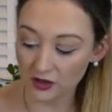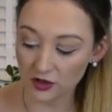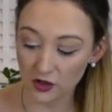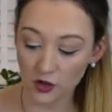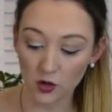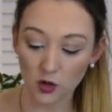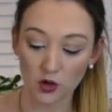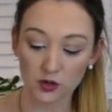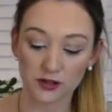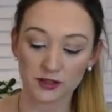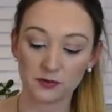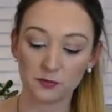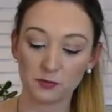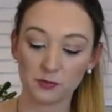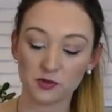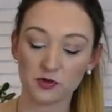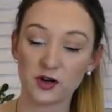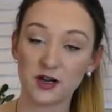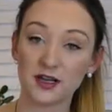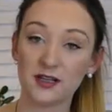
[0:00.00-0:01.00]
your
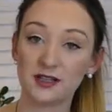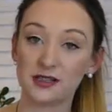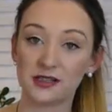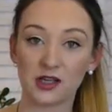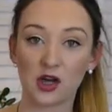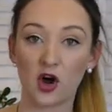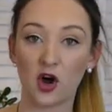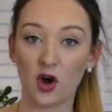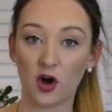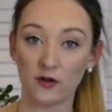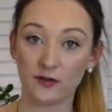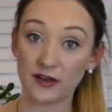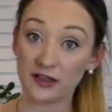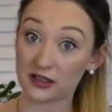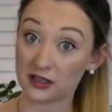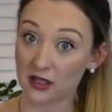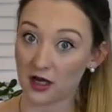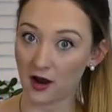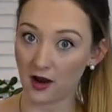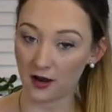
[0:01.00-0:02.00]
sprigs of
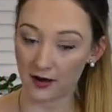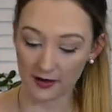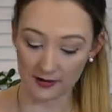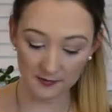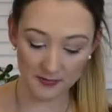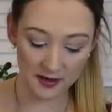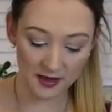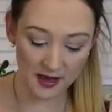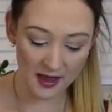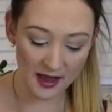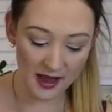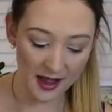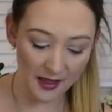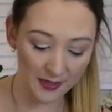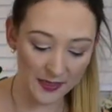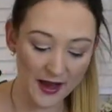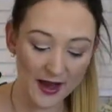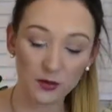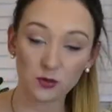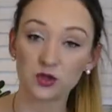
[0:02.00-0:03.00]
thyme, and
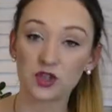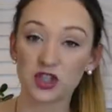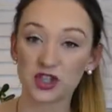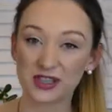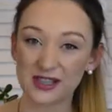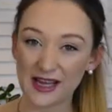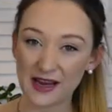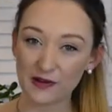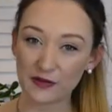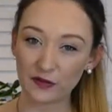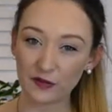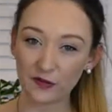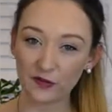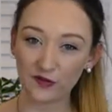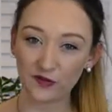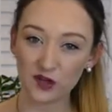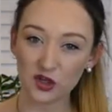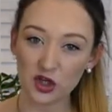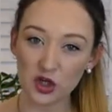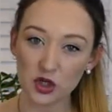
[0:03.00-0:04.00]
that will just
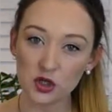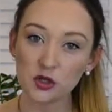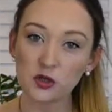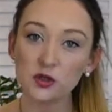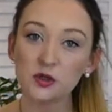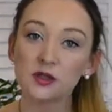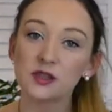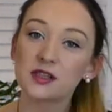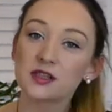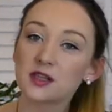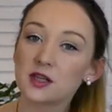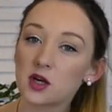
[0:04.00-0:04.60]
infuse the